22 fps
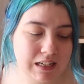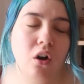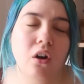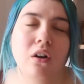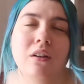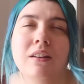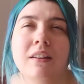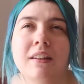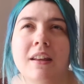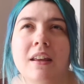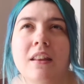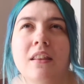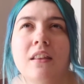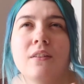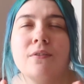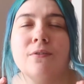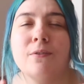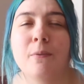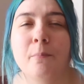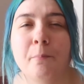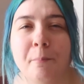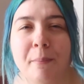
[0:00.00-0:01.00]
I'd say
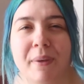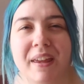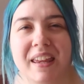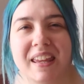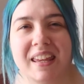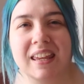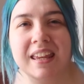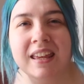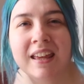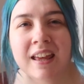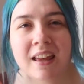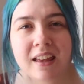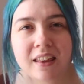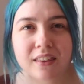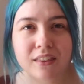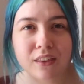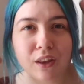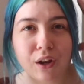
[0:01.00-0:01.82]
that for me,